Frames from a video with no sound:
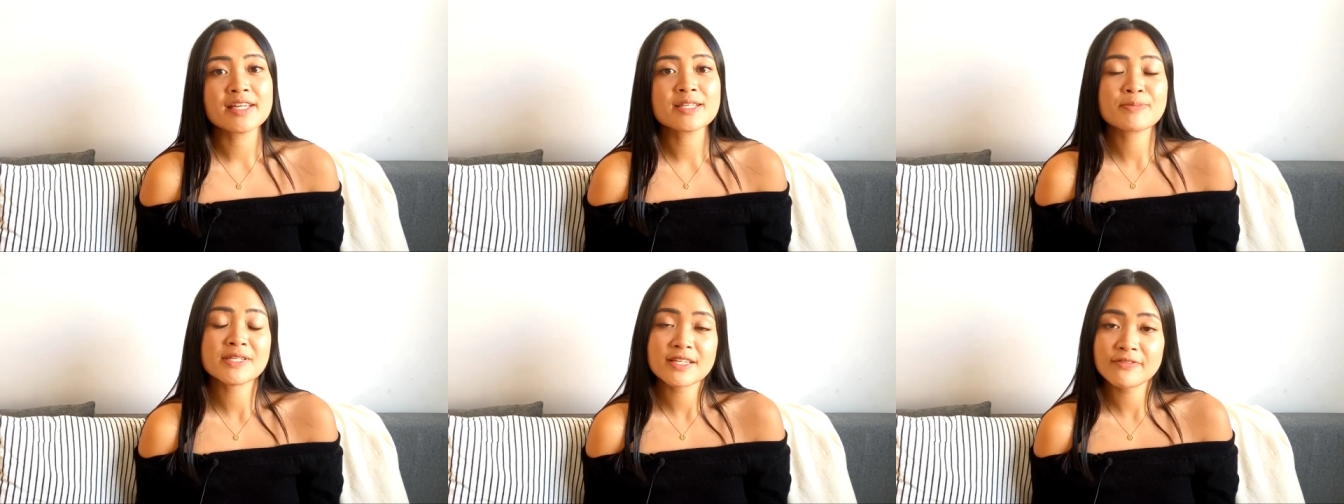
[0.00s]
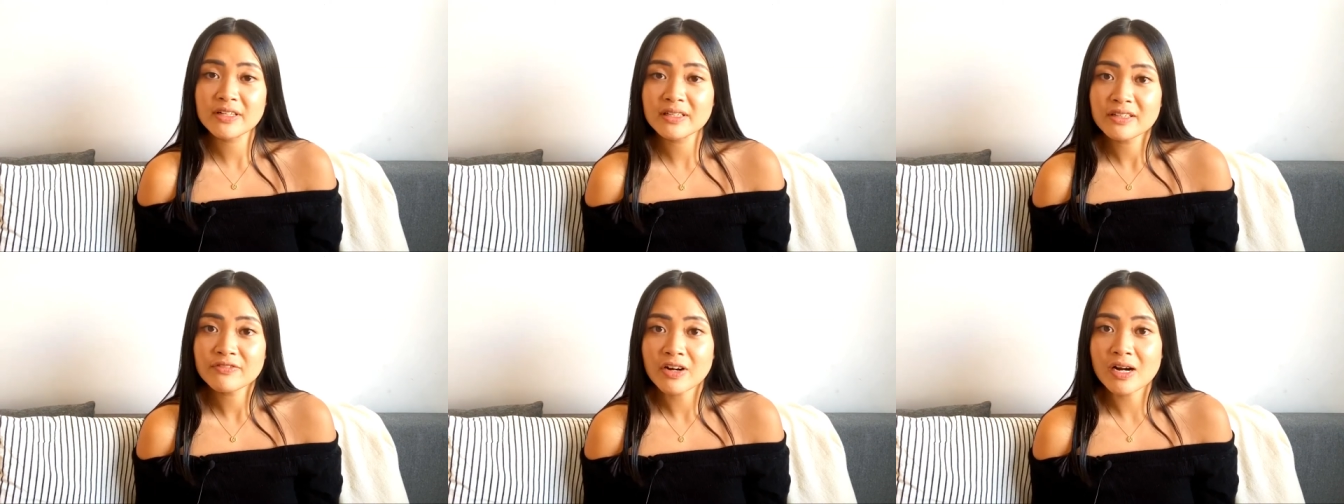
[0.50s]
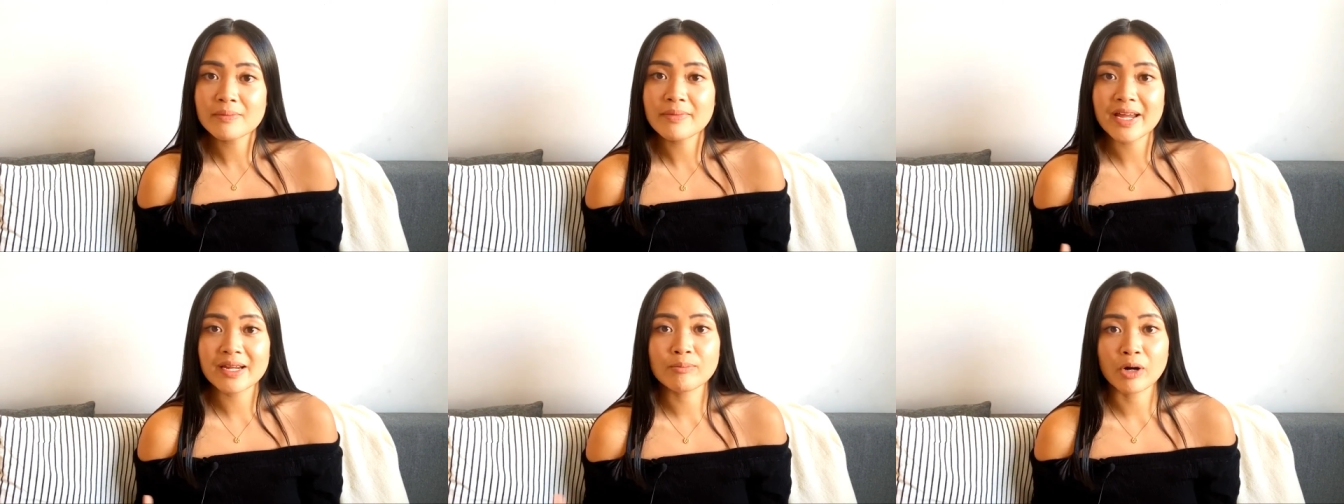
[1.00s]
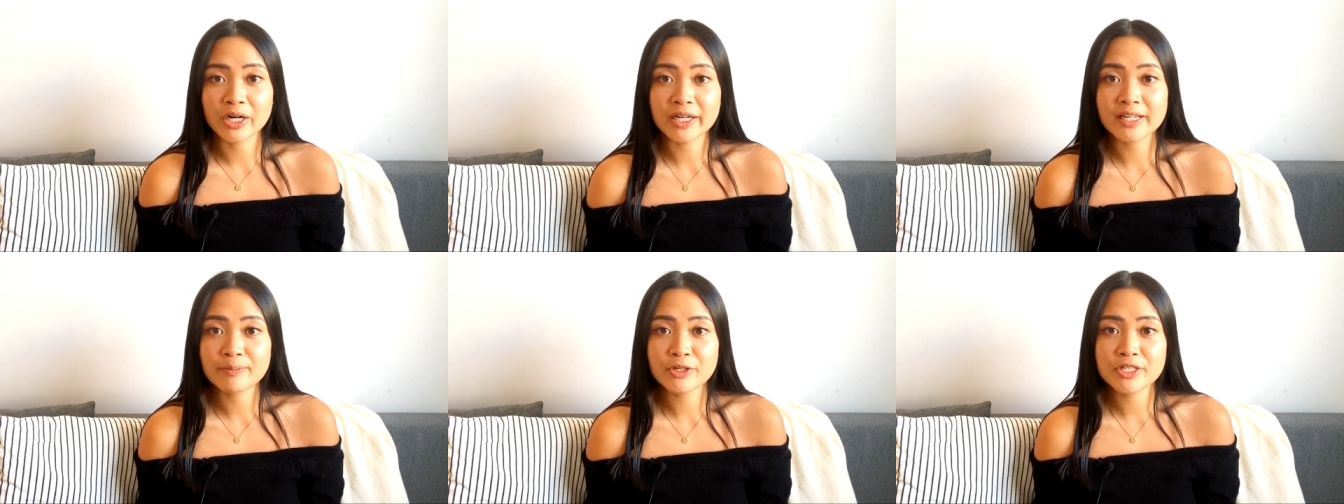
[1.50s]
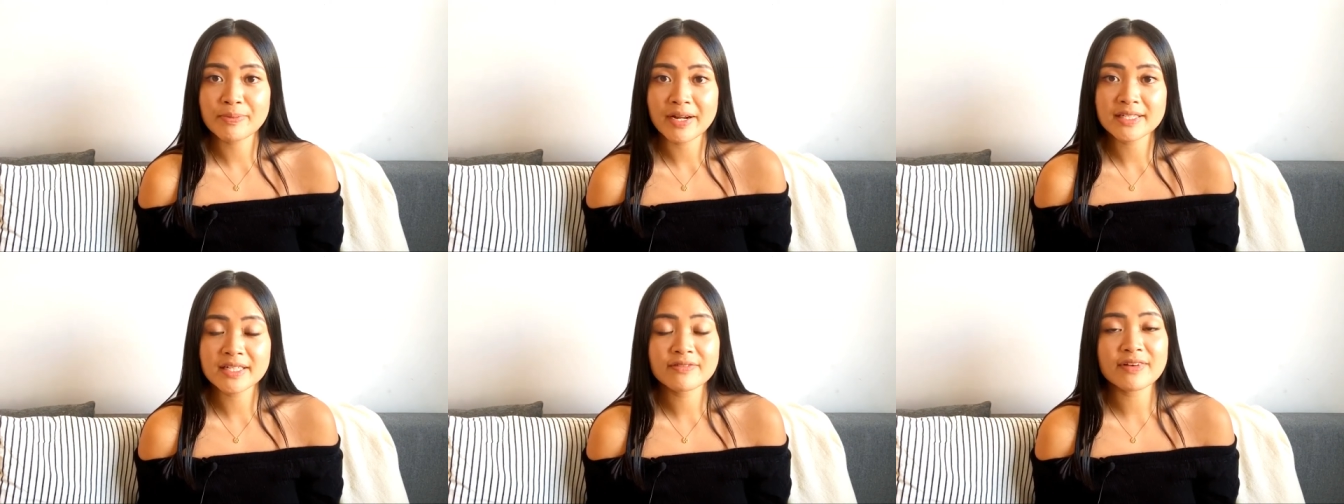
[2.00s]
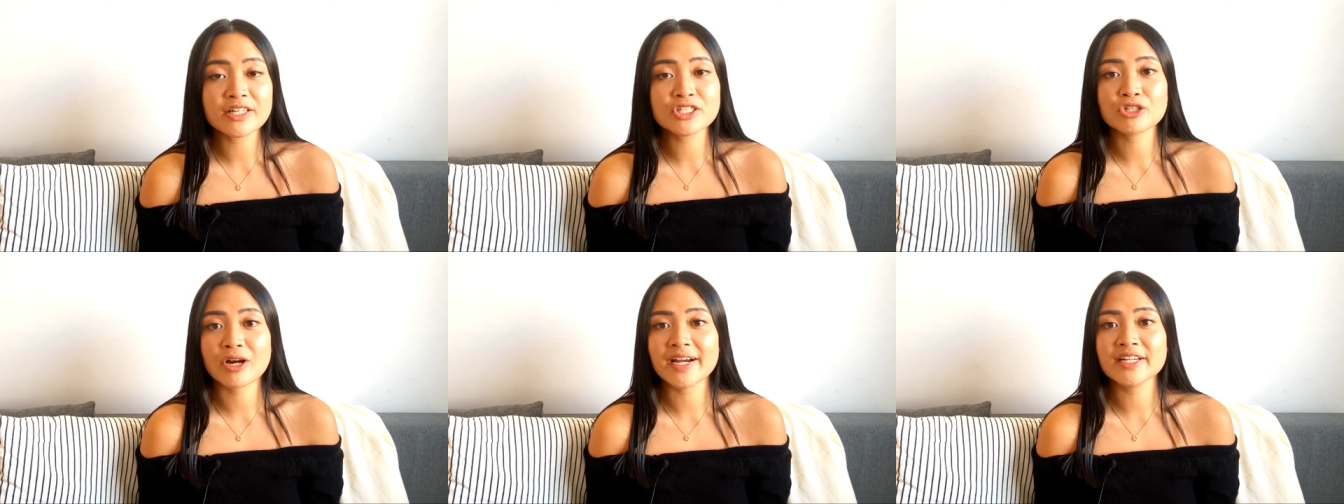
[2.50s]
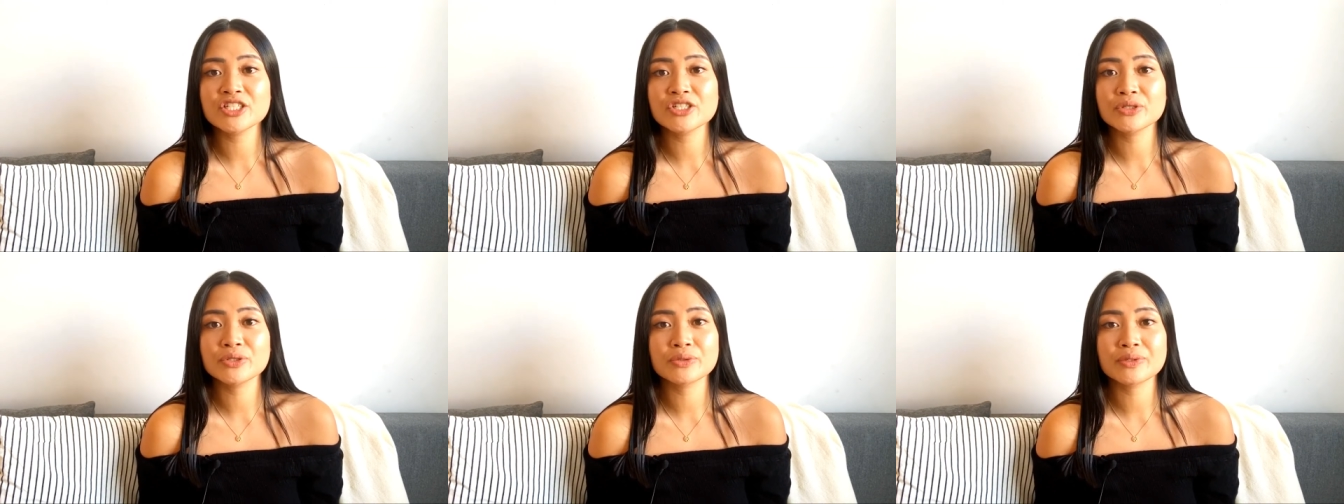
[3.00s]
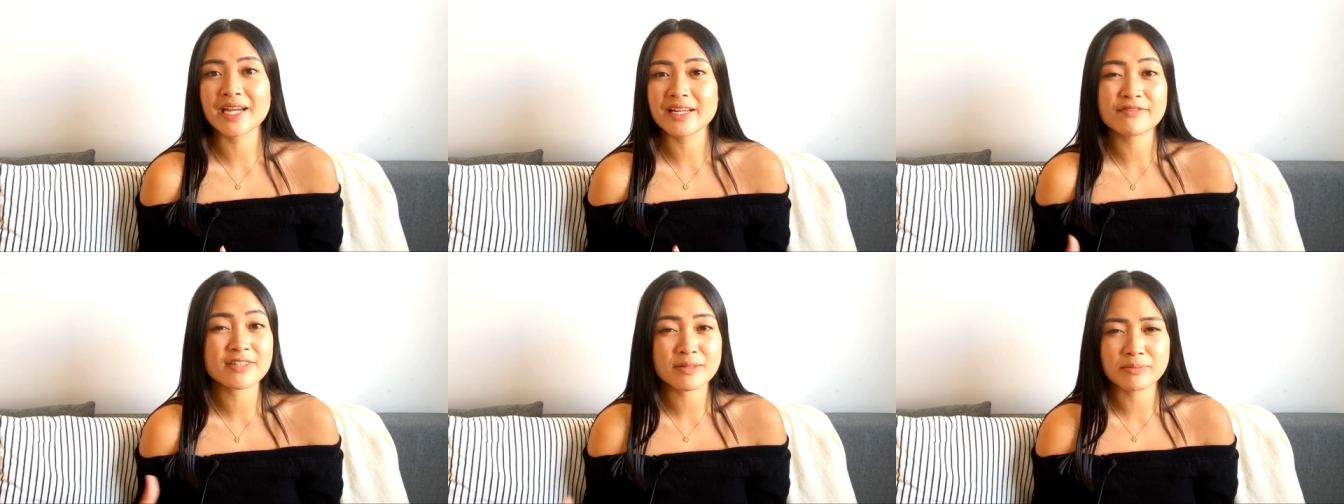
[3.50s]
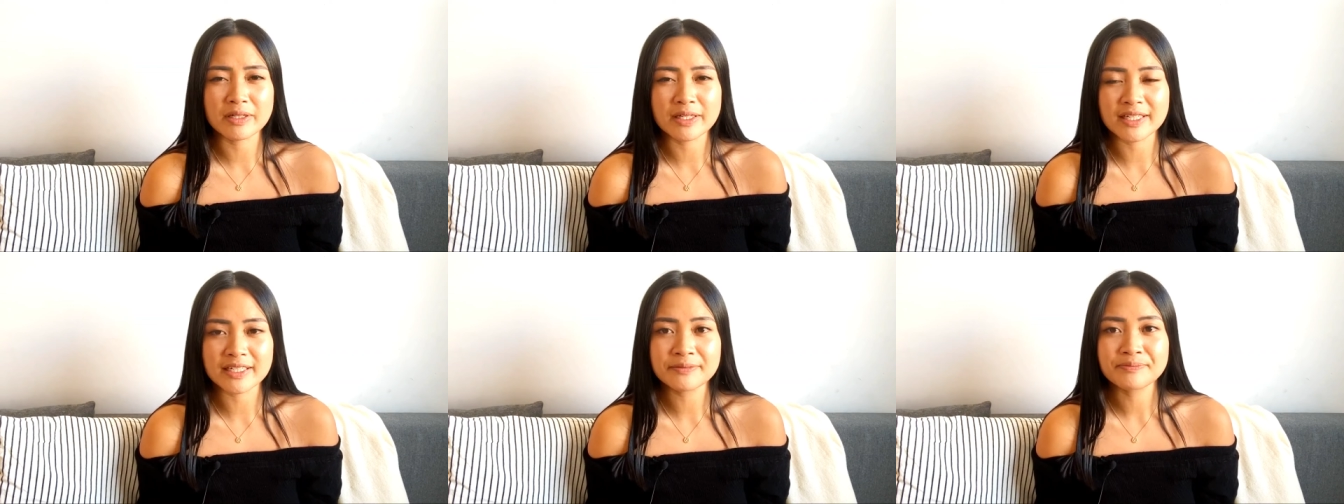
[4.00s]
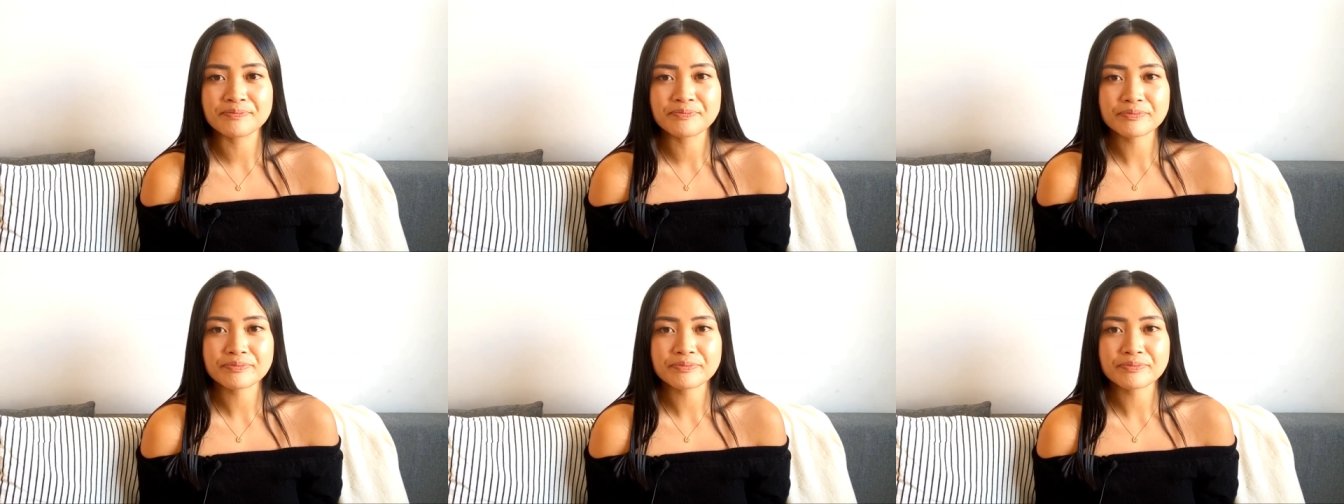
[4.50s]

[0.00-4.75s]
specifically from a marketing perspective and trying to gain visibility